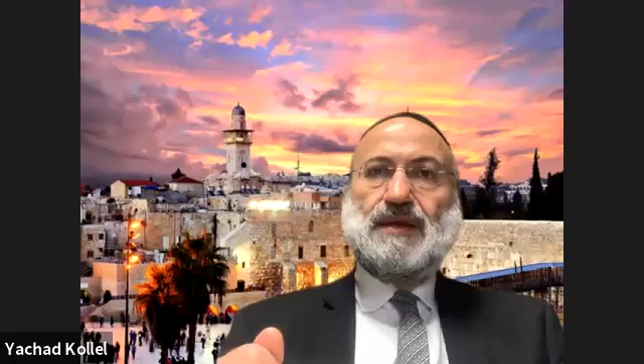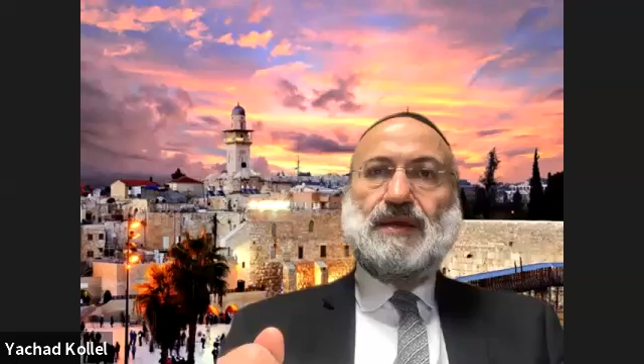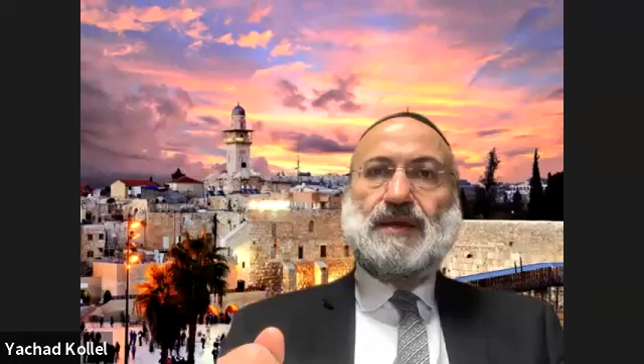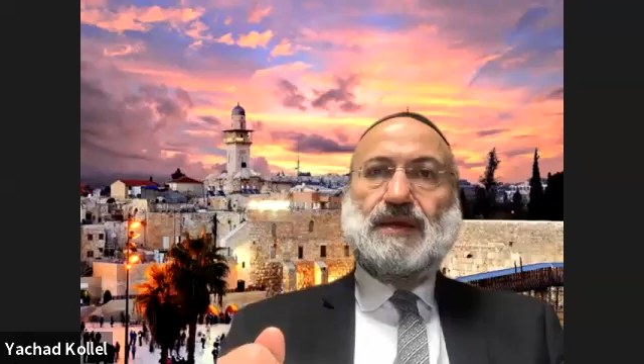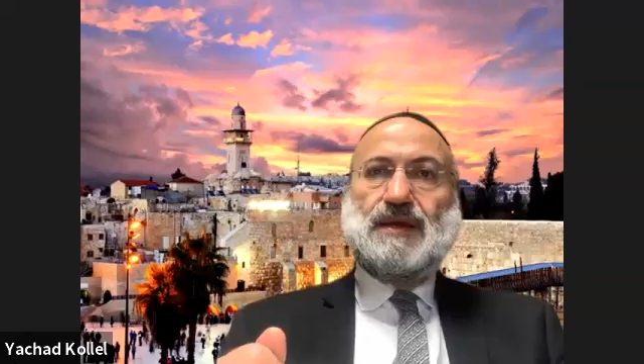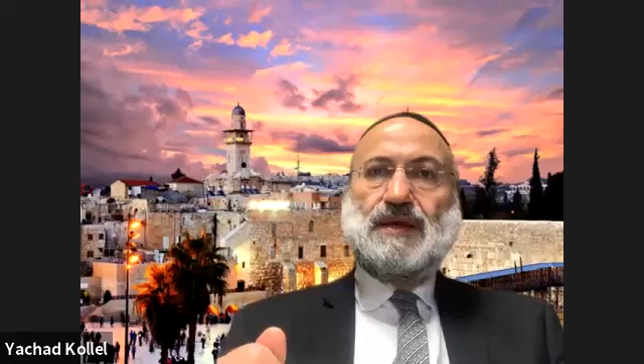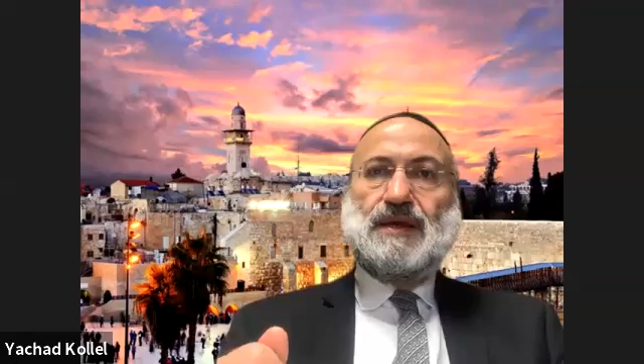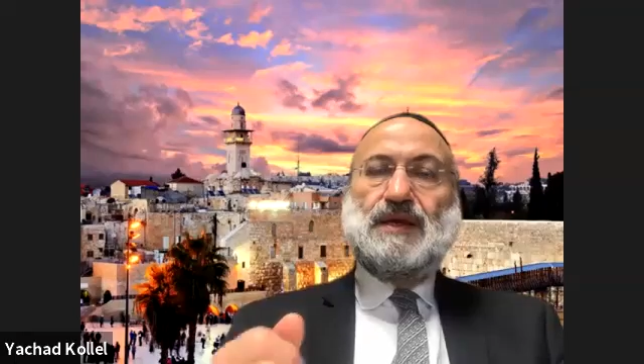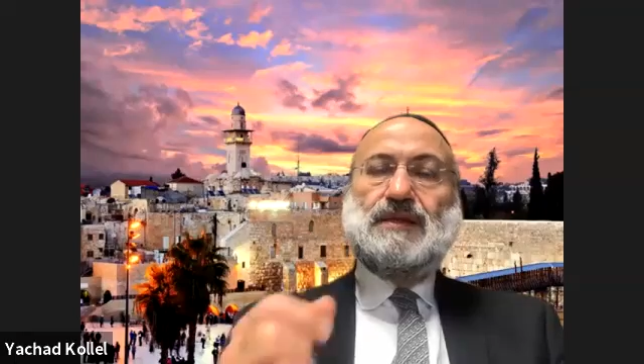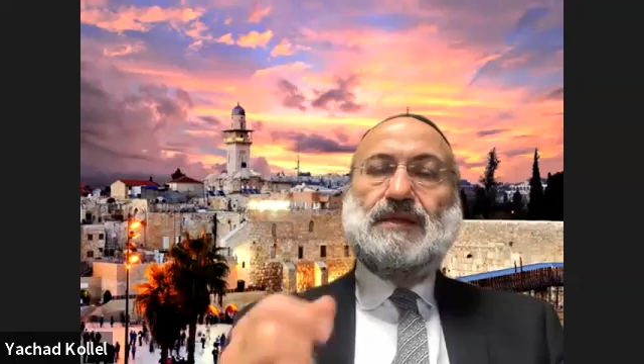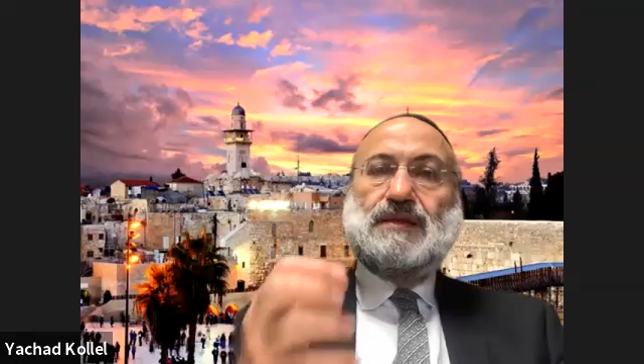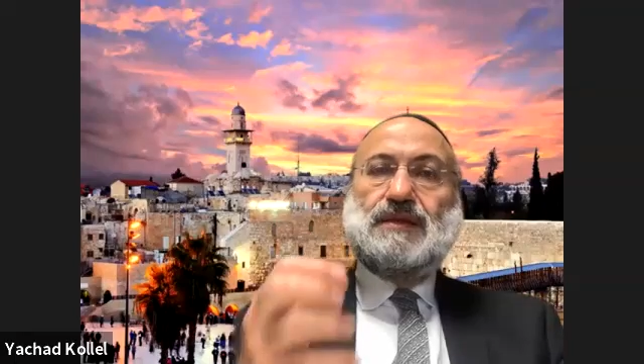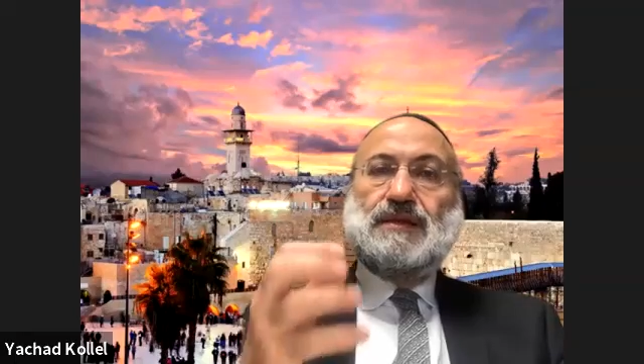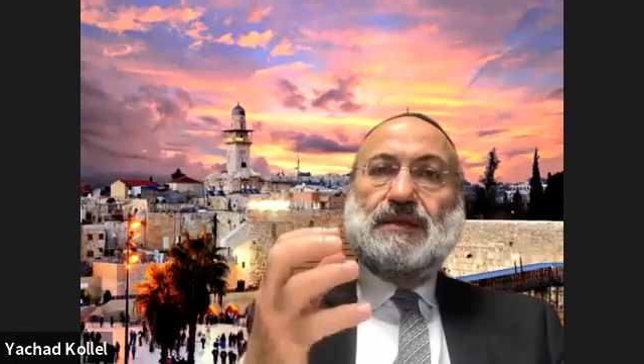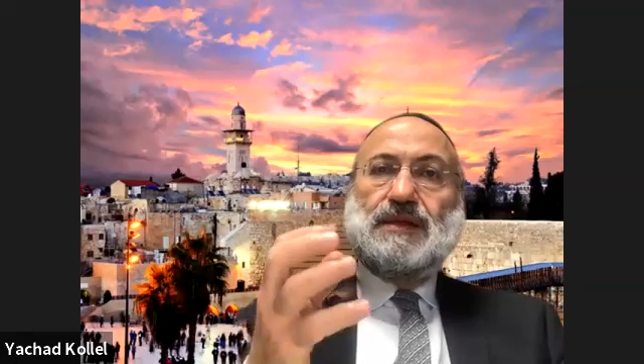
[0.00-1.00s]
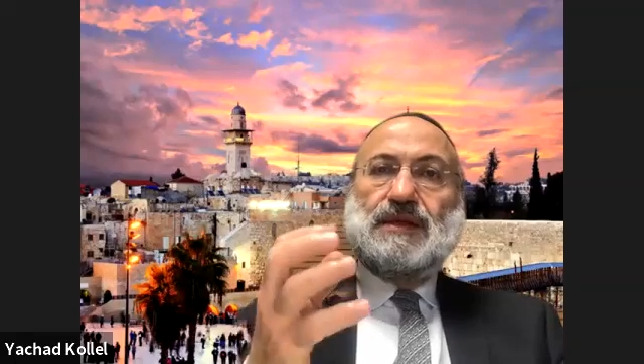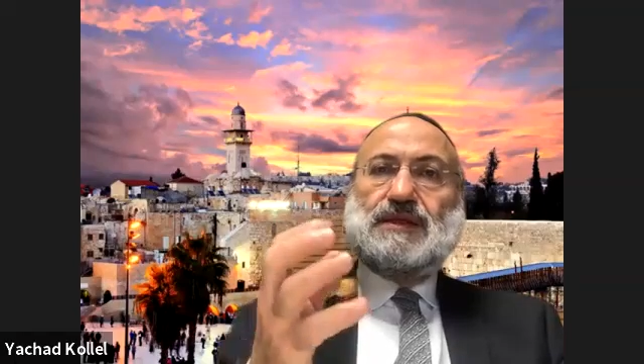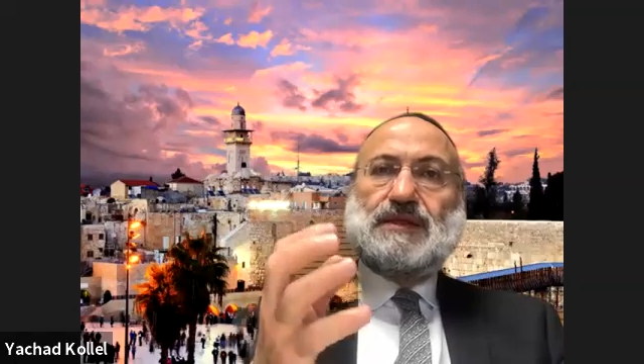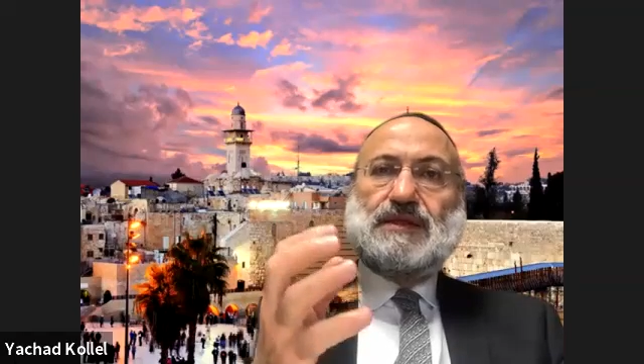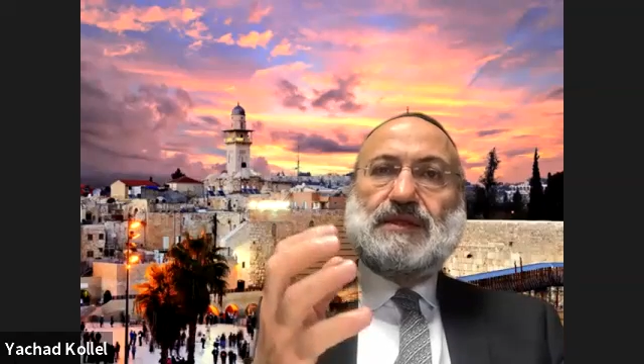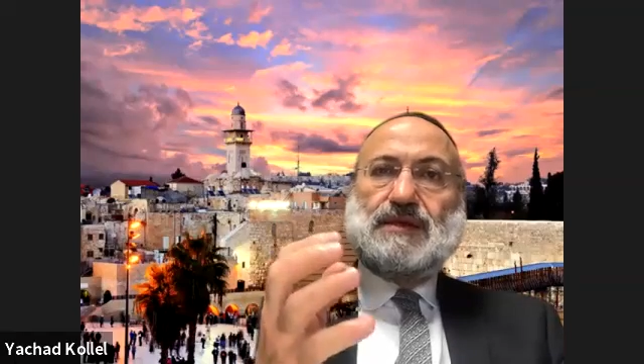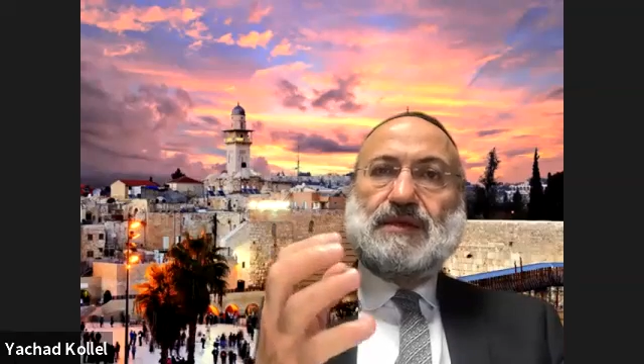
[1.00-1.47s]
In this
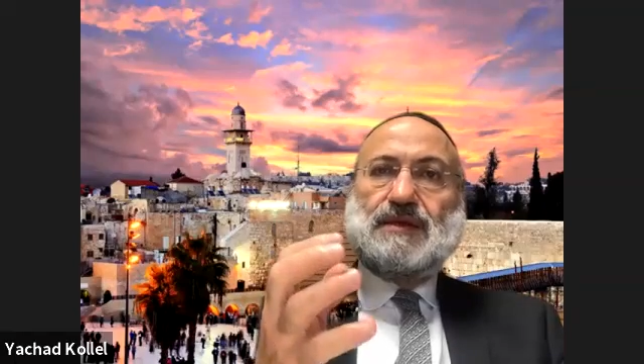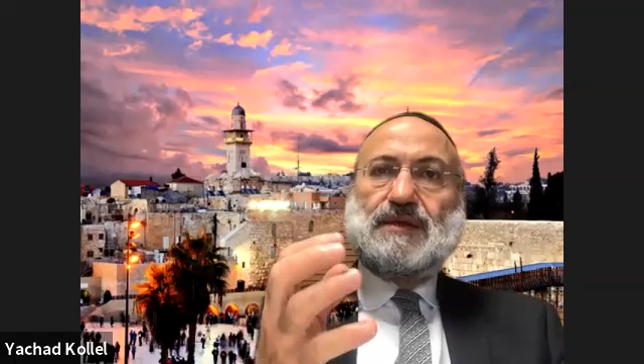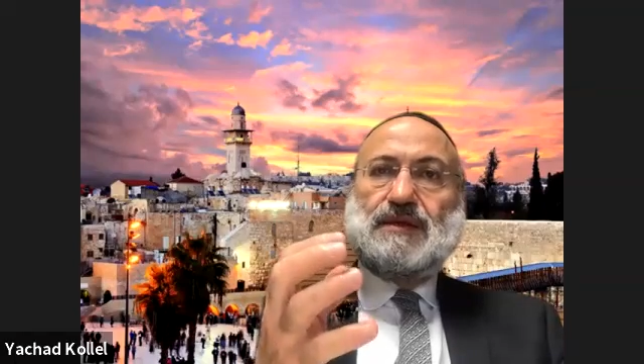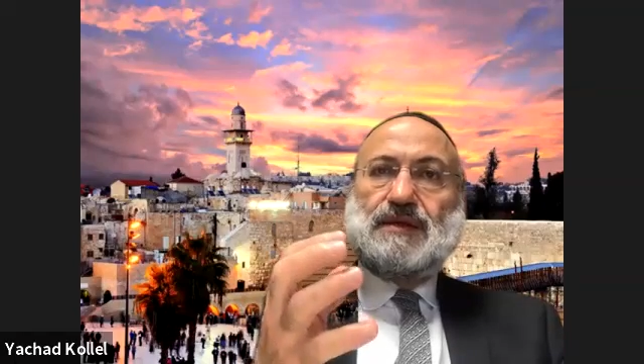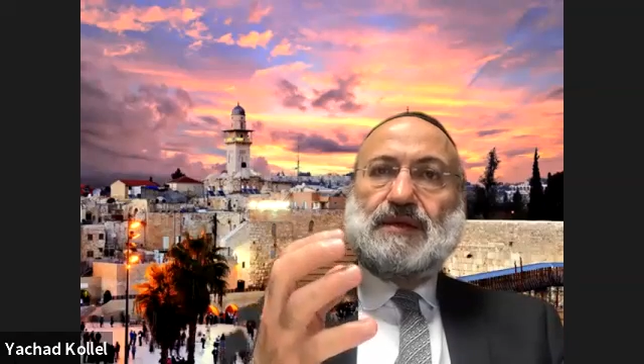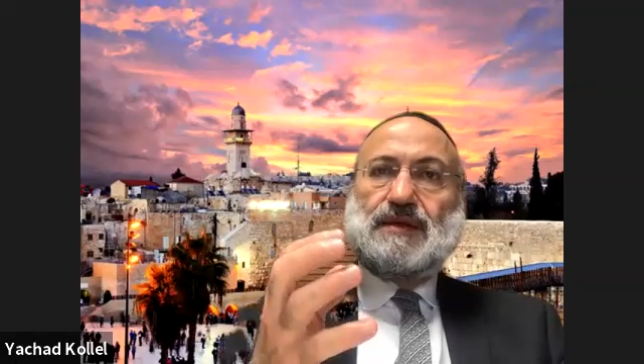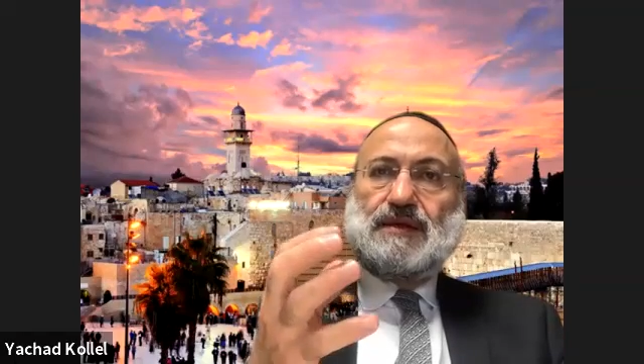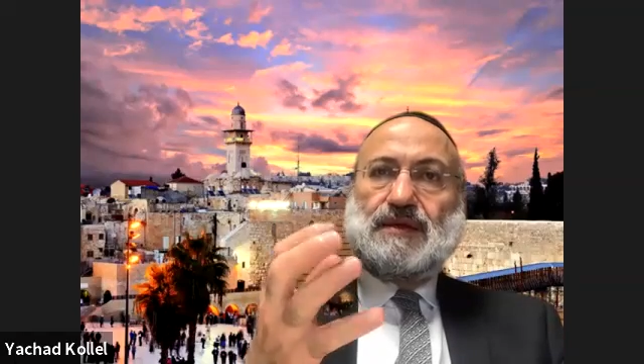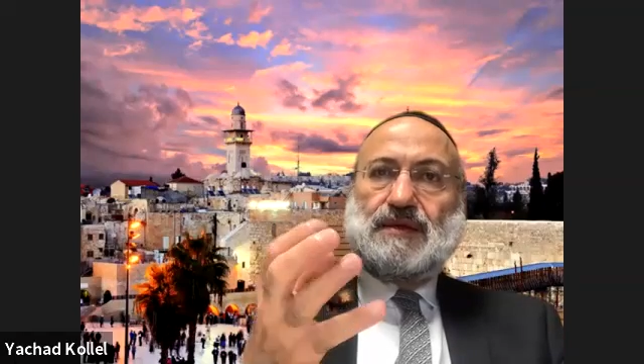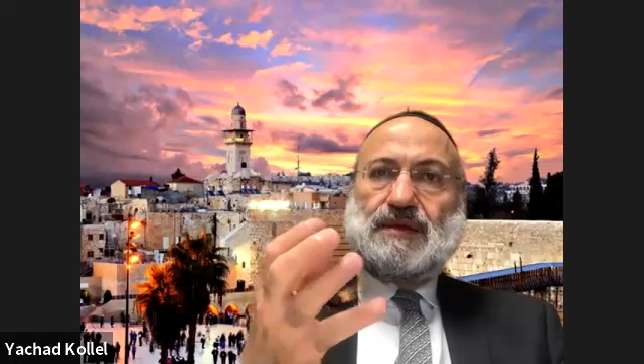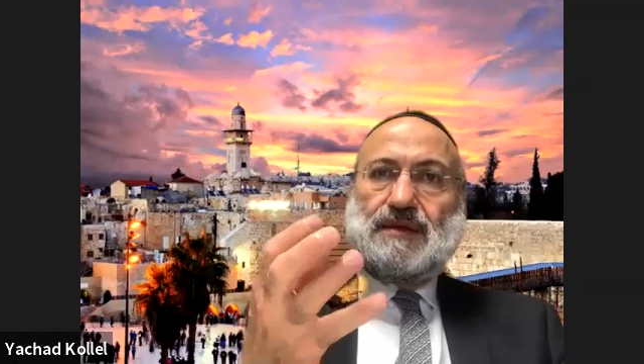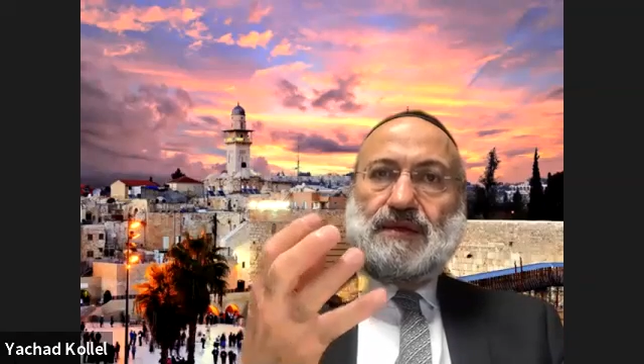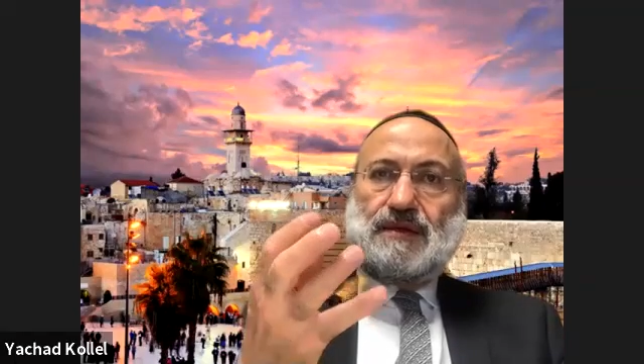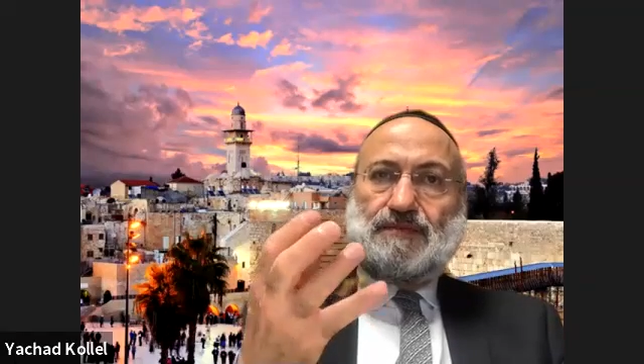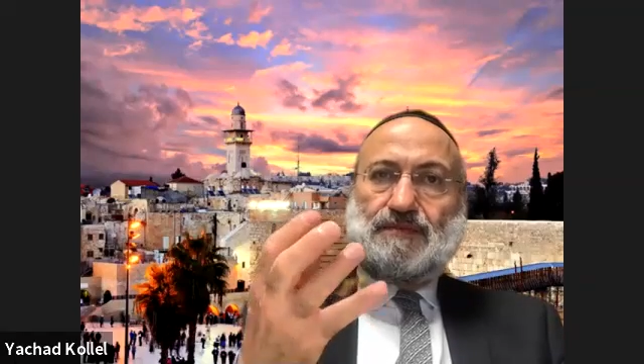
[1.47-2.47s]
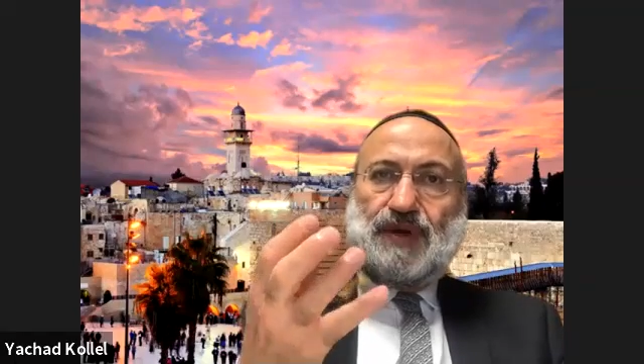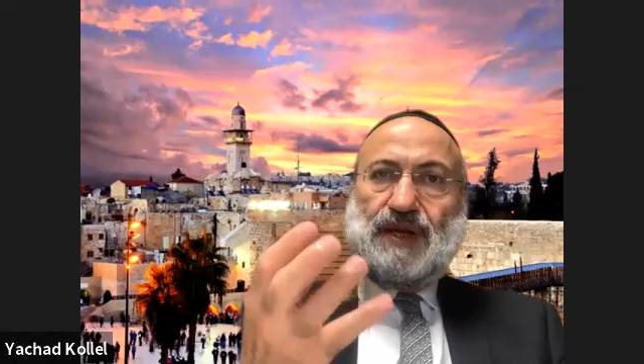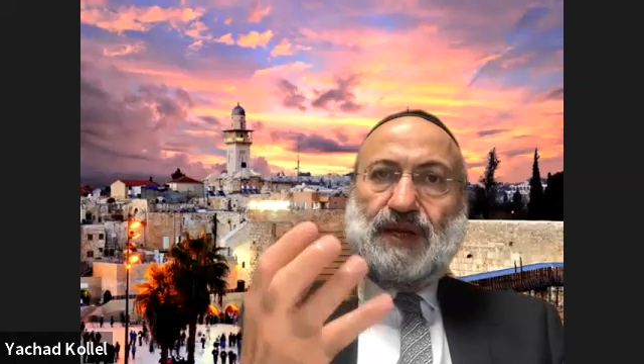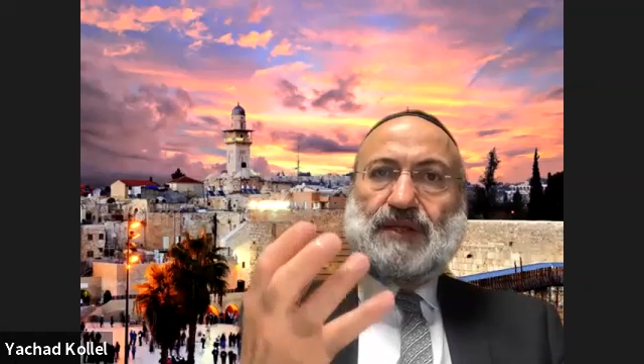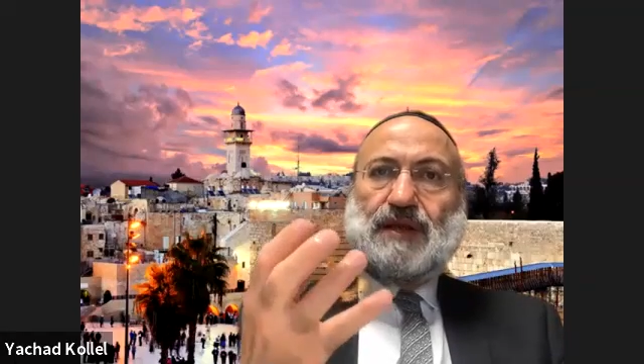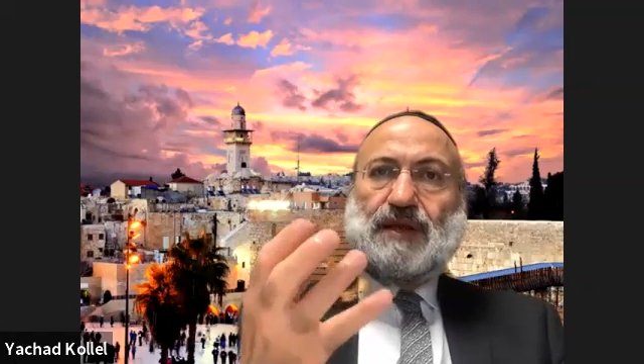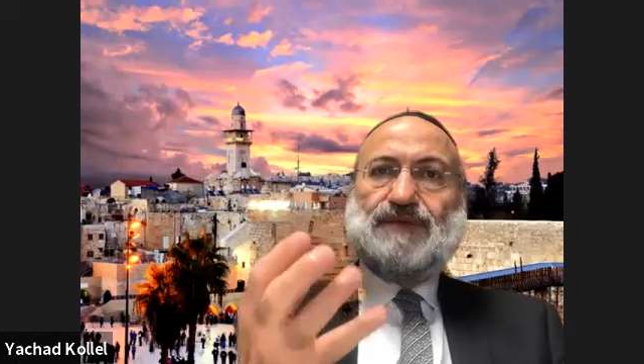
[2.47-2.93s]
period of